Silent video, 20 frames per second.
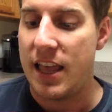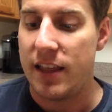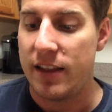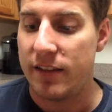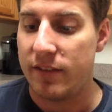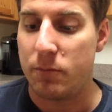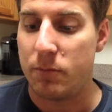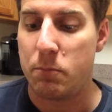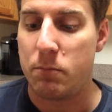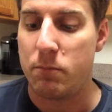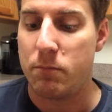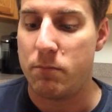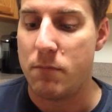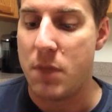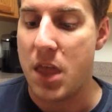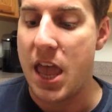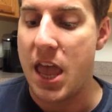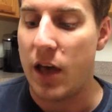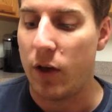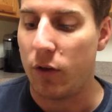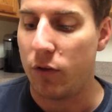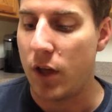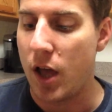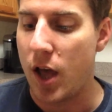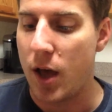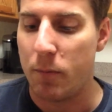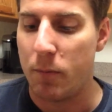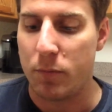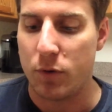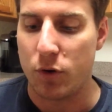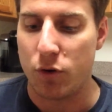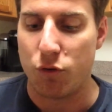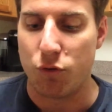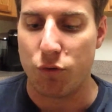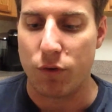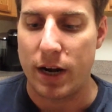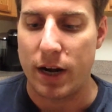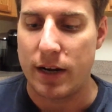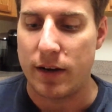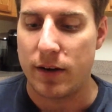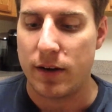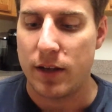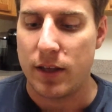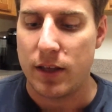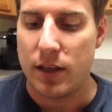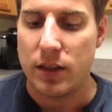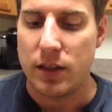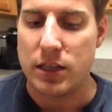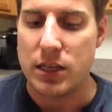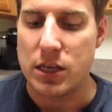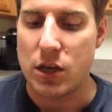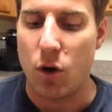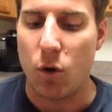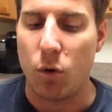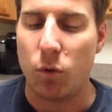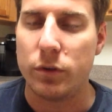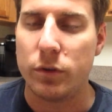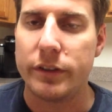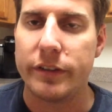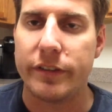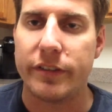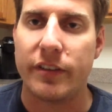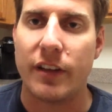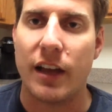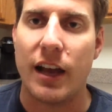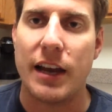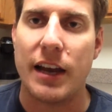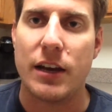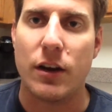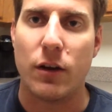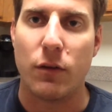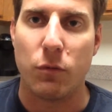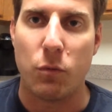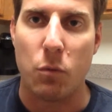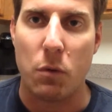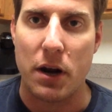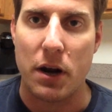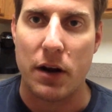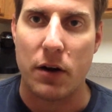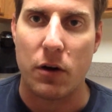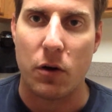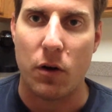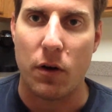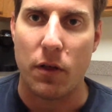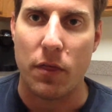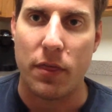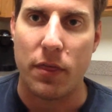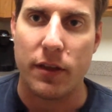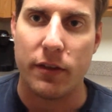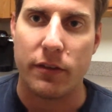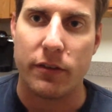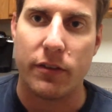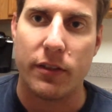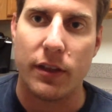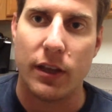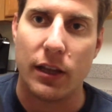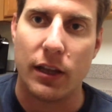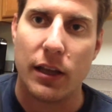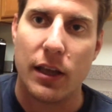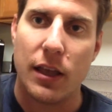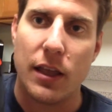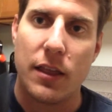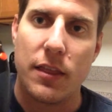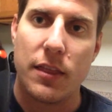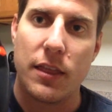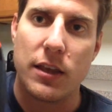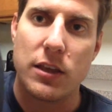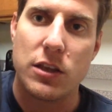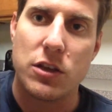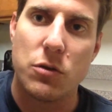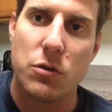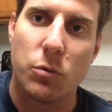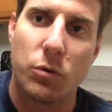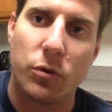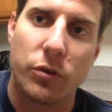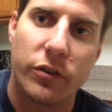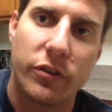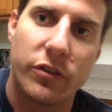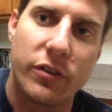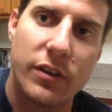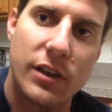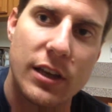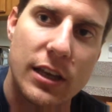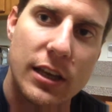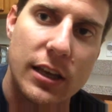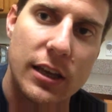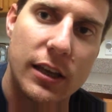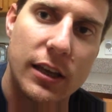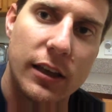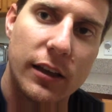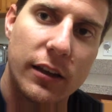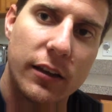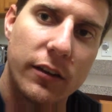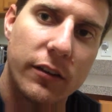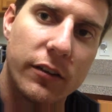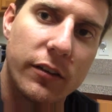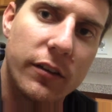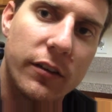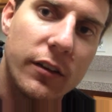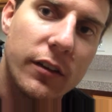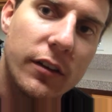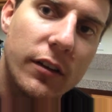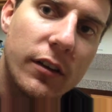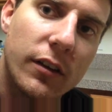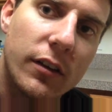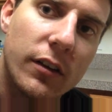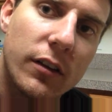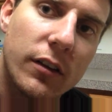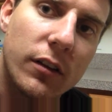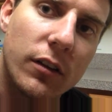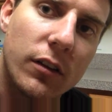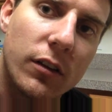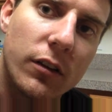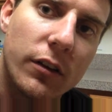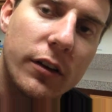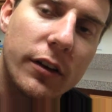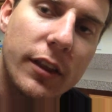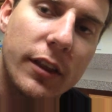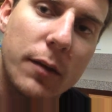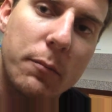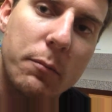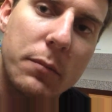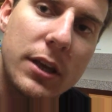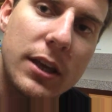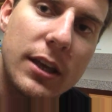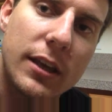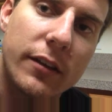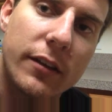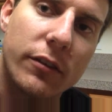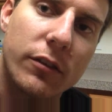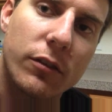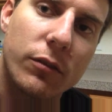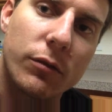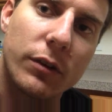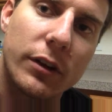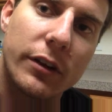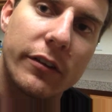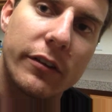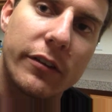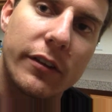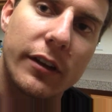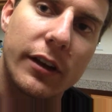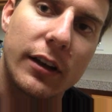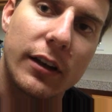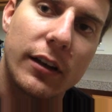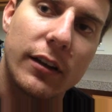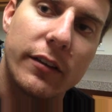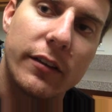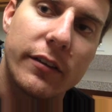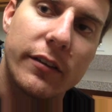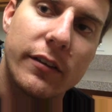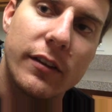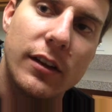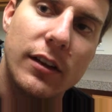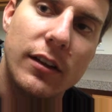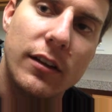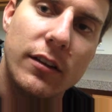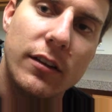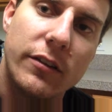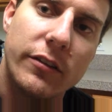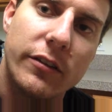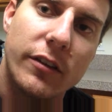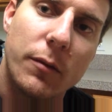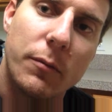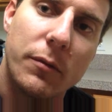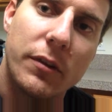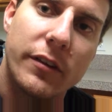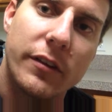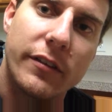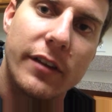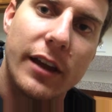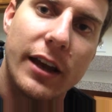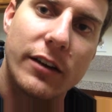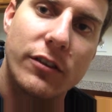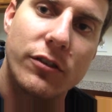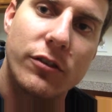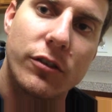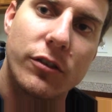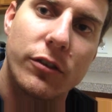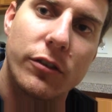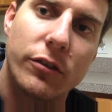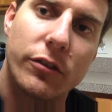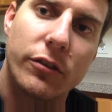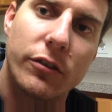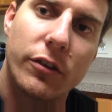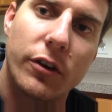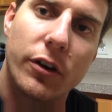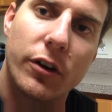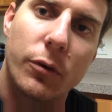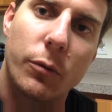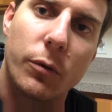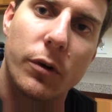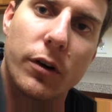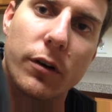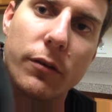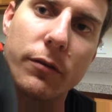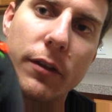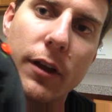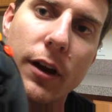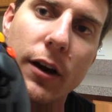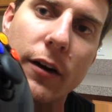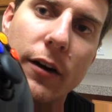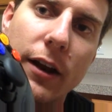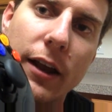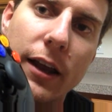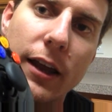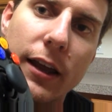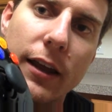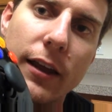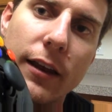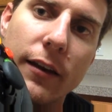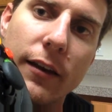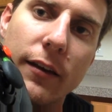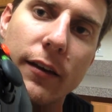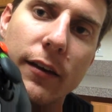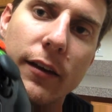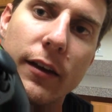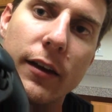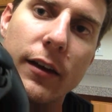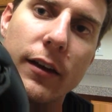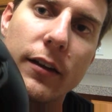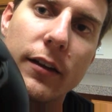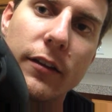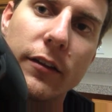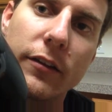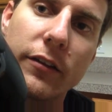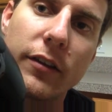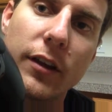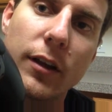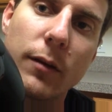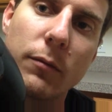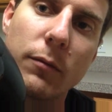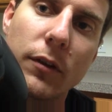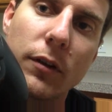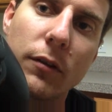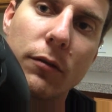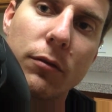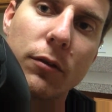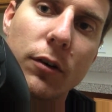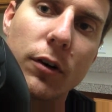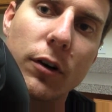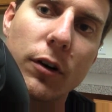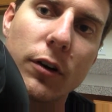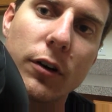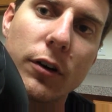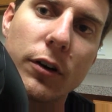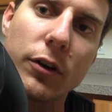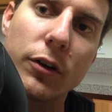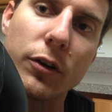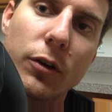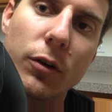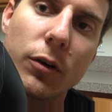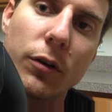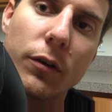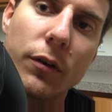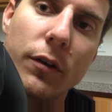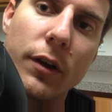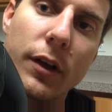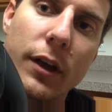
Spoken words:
It's held up great. The only sign of wear on this thing that you will see is, look at that PS3 stick. You see some of the textures starting to wear off there, and the same thing for our good old